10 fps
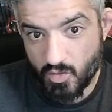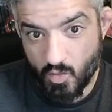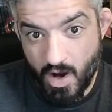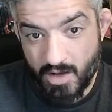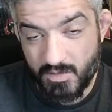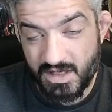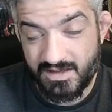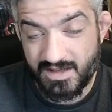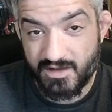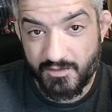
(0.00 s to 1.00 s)
1
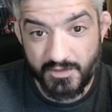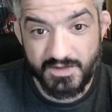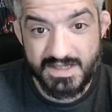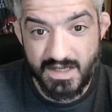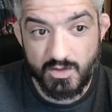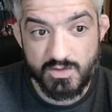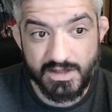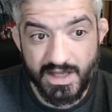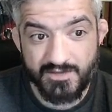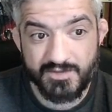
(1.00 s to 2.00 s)
minute and 50 seconds
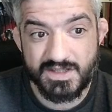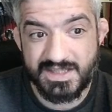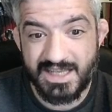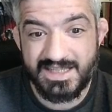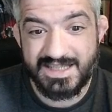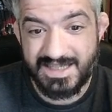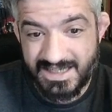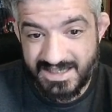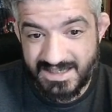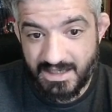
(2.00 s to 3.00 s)
left, stage
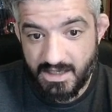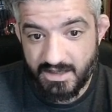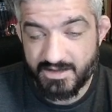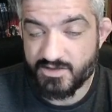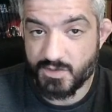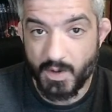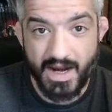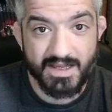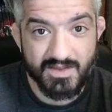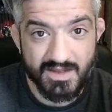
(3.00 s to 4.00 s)
60
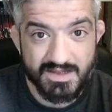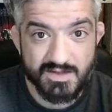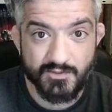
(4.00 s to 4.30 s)
trying this